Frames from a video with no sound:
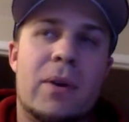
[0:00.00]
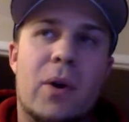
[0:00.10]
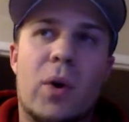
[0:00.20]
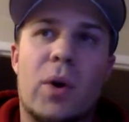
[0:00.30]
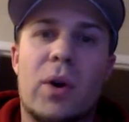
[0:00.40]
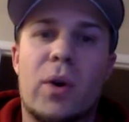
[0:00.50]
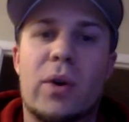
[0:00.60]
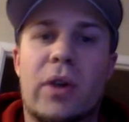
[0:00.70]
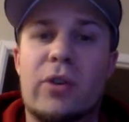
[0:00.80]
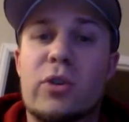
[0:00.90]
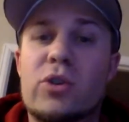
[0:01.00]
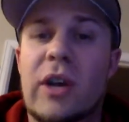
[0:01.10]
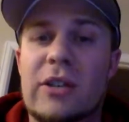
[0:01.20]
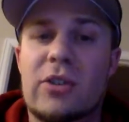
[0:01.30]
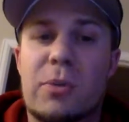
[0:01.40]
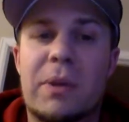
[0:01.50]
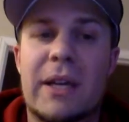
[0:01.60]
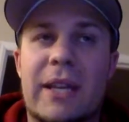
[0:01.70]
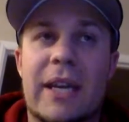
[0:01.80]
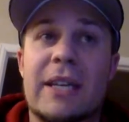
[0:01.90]
Or another neutralizer could be
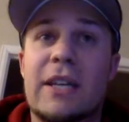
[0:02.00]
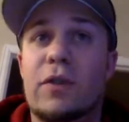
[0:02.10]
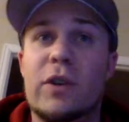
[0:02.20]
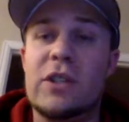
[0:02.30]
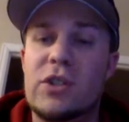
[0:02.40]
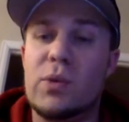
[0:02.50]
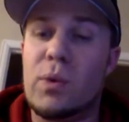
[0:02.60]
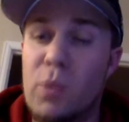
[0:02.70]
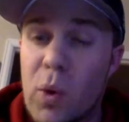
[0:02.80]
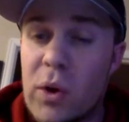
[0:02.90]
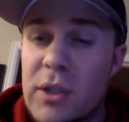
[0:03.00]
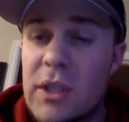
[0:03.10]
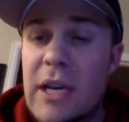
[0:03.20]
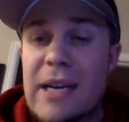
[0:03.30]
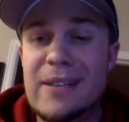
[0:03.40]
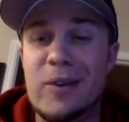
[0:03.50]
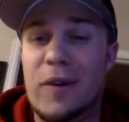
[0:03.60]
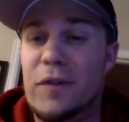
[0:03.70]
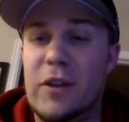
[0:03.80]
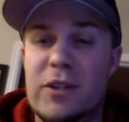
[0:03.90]
the indifference to rewards. So
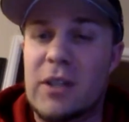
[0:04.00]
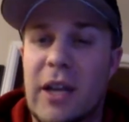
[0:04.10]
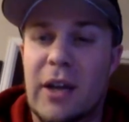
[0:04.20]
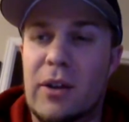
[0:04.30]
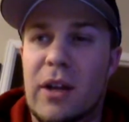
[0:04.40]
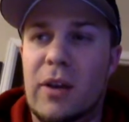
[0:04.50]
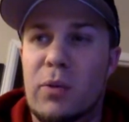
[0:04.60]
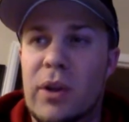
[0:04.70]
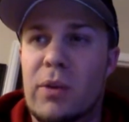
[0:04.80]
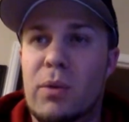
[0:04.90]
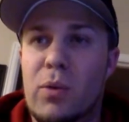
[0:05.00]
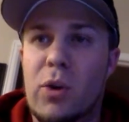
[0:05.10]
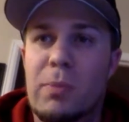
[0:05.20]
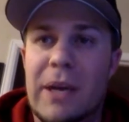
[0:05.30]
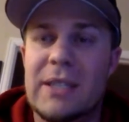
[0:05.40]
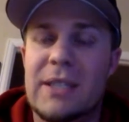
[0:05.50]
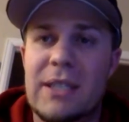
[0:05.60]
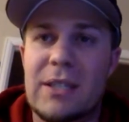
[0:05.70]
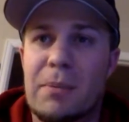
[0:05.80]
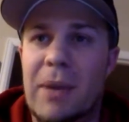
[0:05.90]
if there's a really reward-based
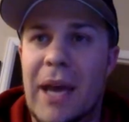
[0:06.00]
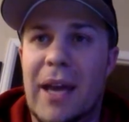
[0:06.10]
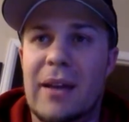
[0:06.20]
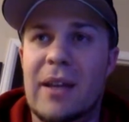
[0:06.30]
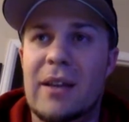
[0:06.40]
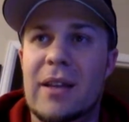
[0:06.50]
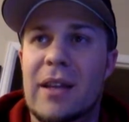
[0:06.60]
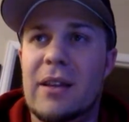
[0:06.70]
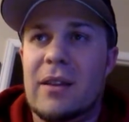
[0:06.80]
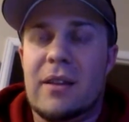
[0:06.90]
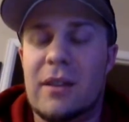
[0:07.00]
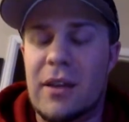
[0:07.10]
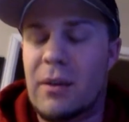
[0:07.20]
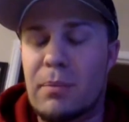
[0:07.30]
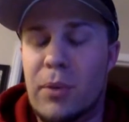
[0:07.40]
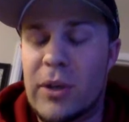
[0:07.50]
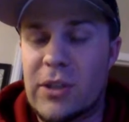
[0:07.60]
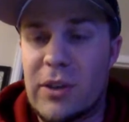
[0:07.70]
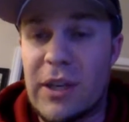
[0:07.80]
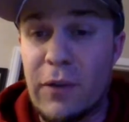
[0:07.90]
system and the employees
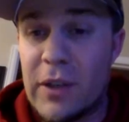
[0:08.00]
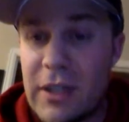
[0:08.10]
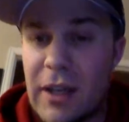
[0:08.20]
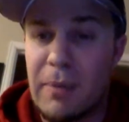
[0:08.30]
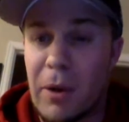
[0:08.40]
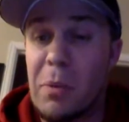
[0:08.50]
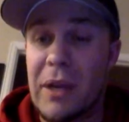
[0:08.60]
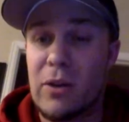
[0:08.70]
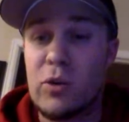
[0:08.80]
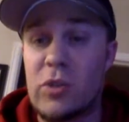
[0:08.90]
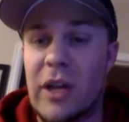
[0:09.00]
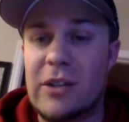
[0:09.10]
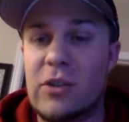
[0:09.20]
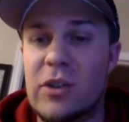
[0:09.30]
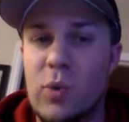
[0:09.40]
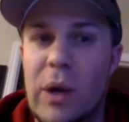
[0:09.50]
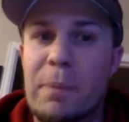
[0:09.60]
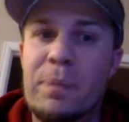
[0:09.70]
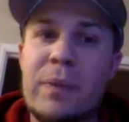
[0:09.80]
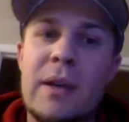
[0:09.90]
are indifferent to them, that would be a neutralizer as well.